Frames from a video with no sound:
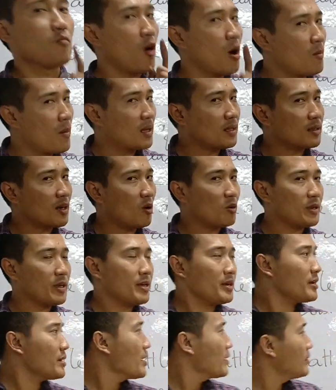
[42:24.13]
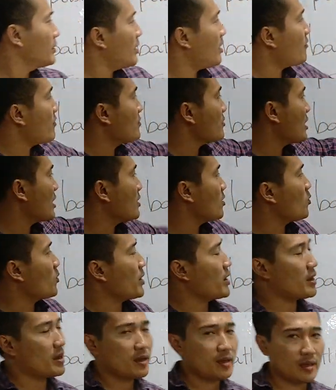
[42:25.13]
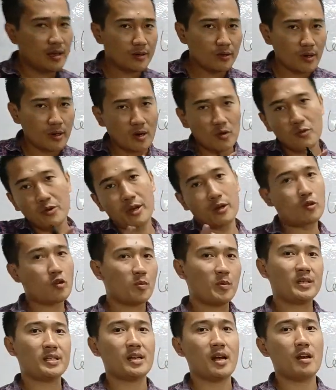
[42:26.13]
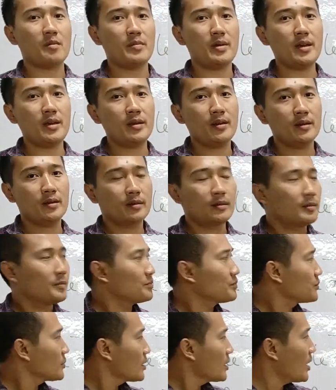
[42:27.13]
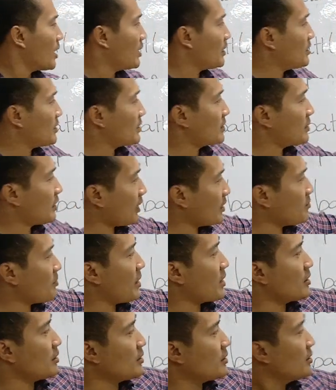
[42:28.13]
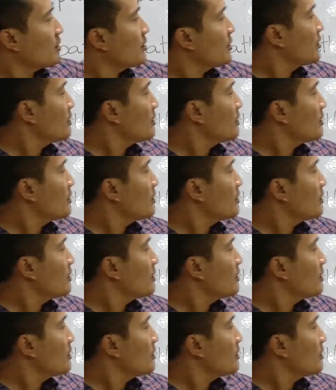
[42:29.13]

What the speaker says: Muhammad Gauri never ran away. He tried to recruit his army, and in the second battle,